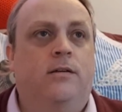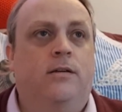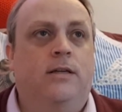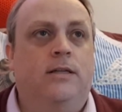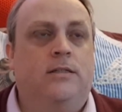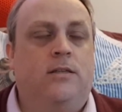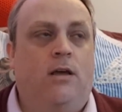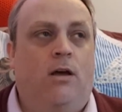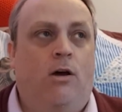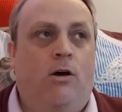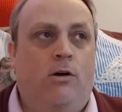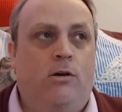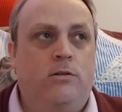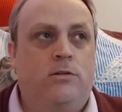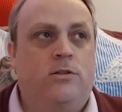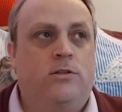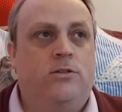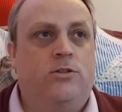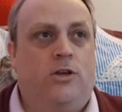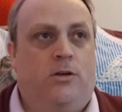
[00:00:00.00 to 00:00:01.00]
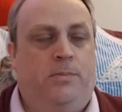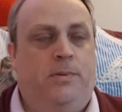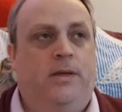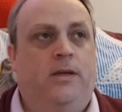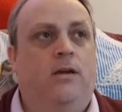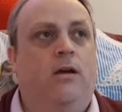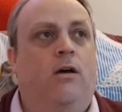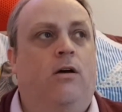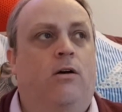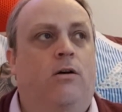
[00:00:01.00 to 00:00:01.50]
It's a hot
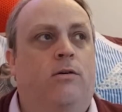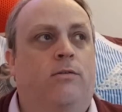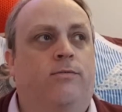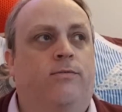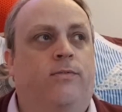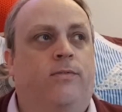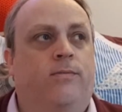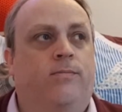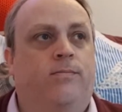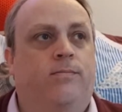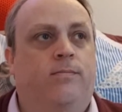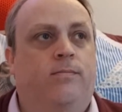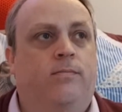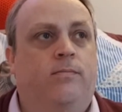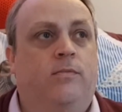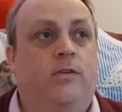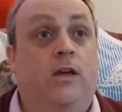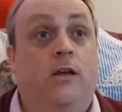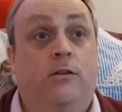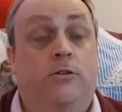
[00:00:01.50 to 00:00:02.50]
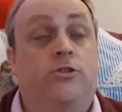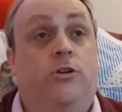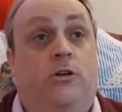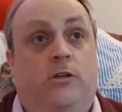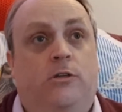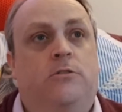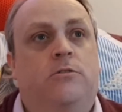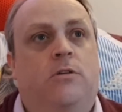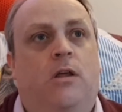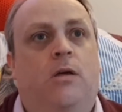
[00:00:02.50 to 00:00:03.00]
topic of
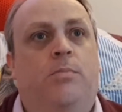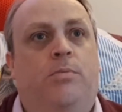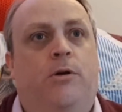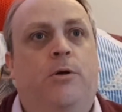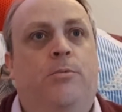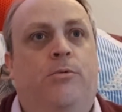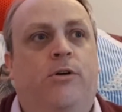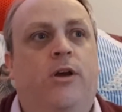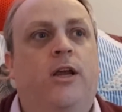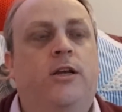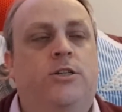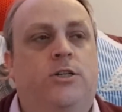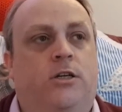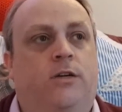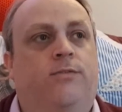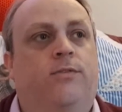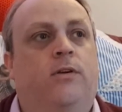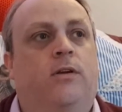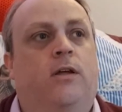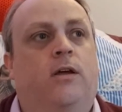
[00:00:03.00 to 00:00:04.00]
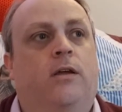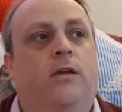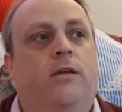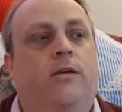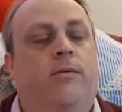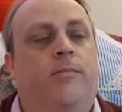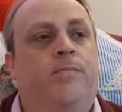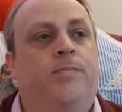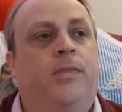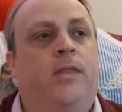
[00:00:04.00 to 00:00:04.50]
cultural appropriation, if you like,
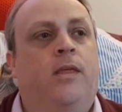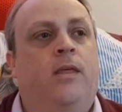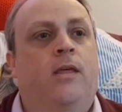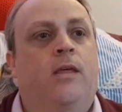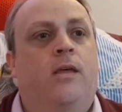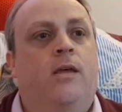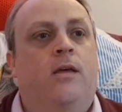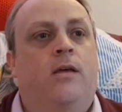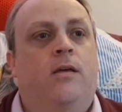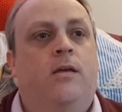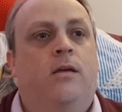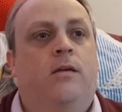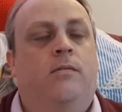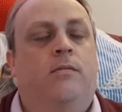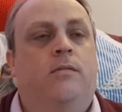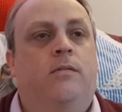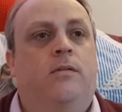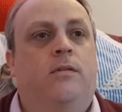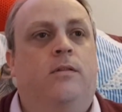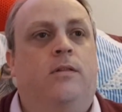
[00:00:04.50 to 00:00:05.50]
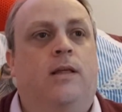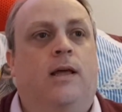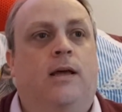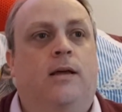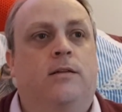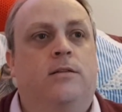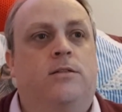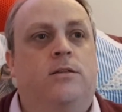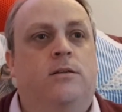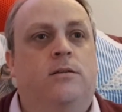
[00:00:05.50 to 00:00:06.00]

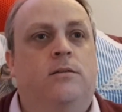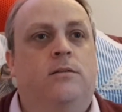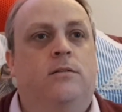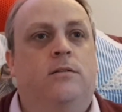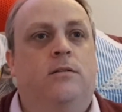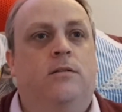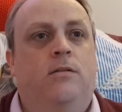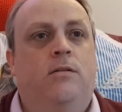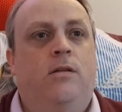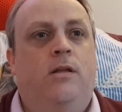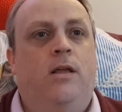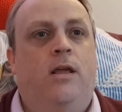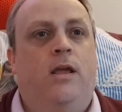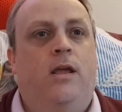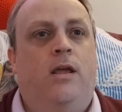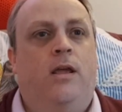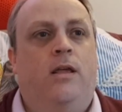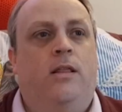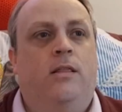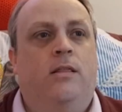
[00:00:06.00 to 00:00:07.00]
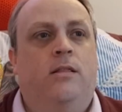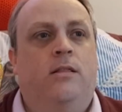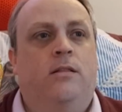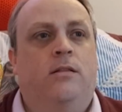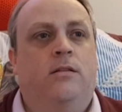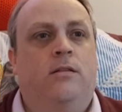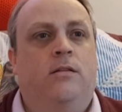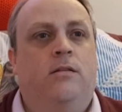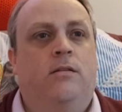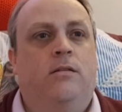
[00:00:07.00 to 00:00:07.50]
that
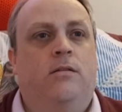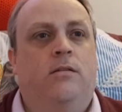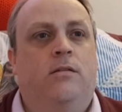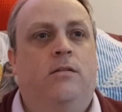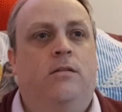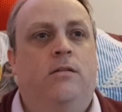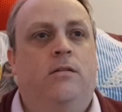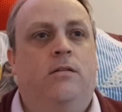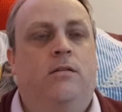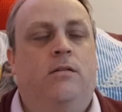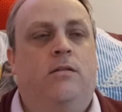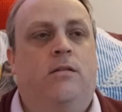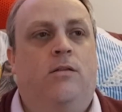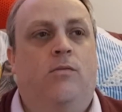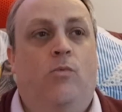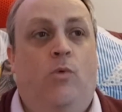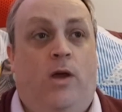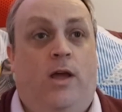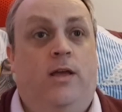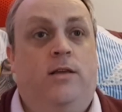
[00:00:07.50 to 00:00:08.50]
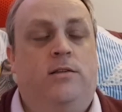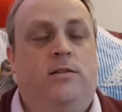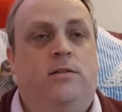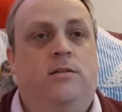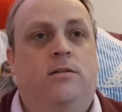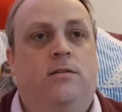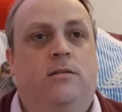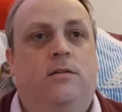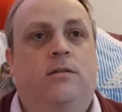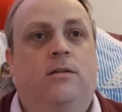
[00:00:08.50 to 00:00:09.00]
in the West,
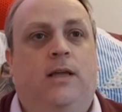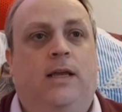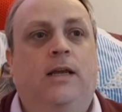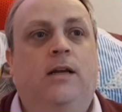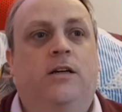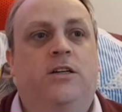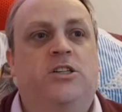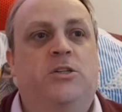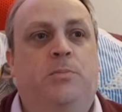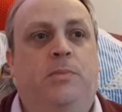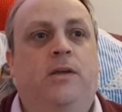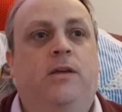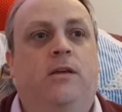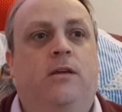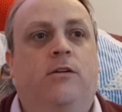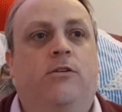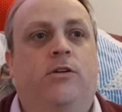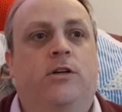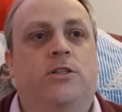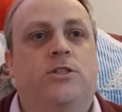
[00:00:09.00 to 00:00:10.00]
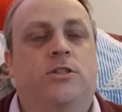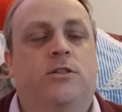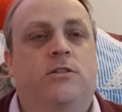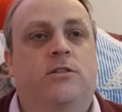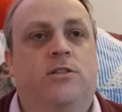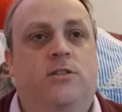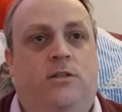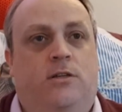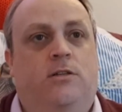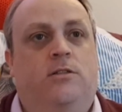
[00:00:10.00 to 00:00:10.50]
English-speaking
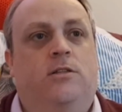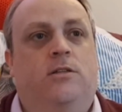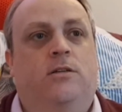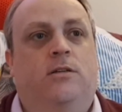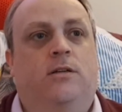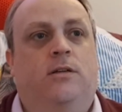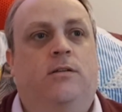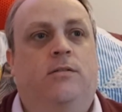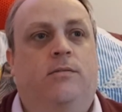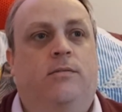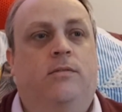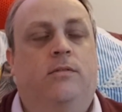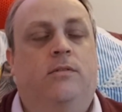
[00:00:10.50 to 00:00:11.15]
Christians certainly,